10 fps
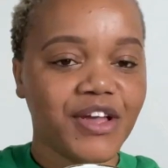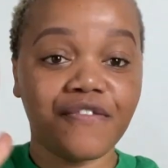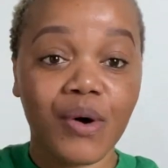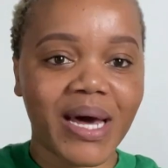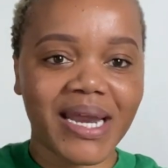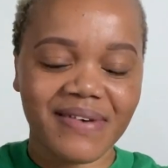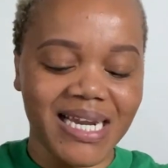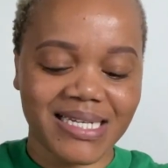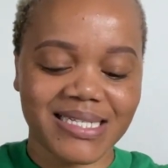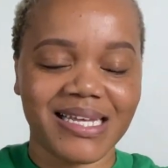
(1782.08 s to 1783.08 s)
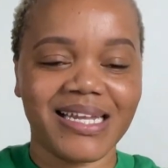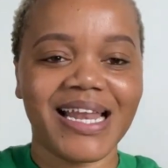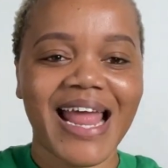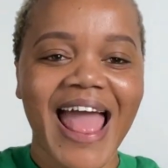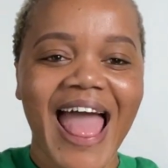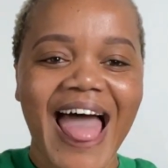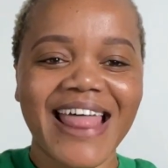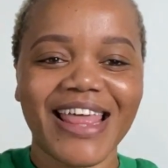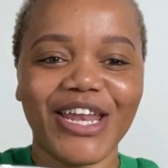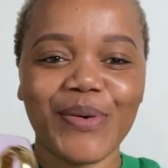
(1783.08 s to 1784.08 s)
for whatever reason,
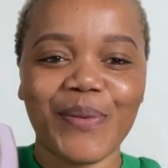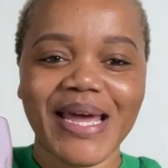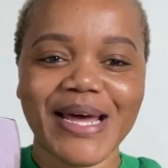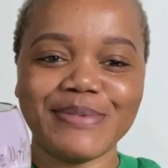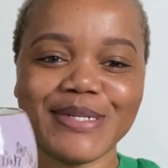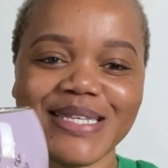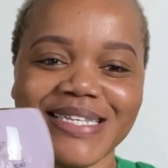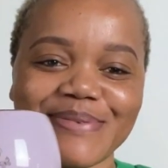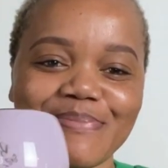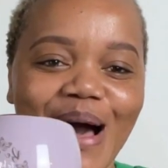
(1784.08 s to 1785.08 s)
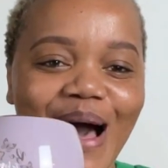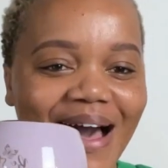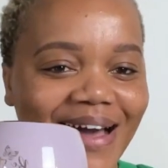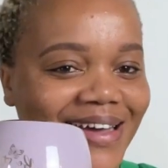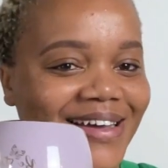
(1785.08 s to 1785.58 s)
and then you wake up to this mark